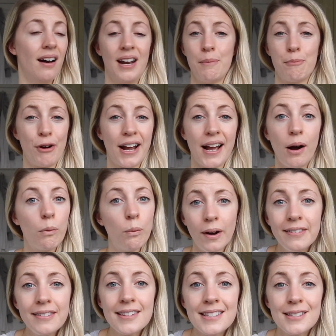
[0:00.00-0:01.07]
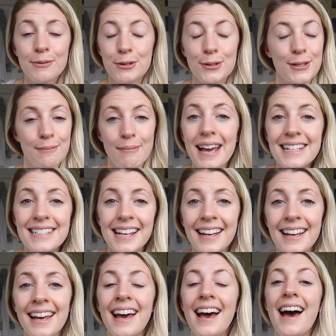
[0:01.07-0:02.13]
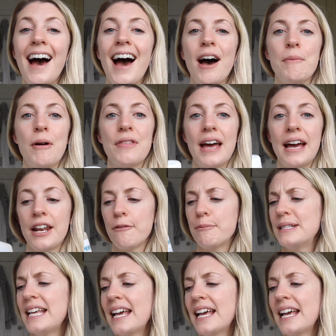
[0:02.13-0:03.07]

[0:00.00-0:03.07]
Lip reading: I didn't break out once, which is amazing. And then I've been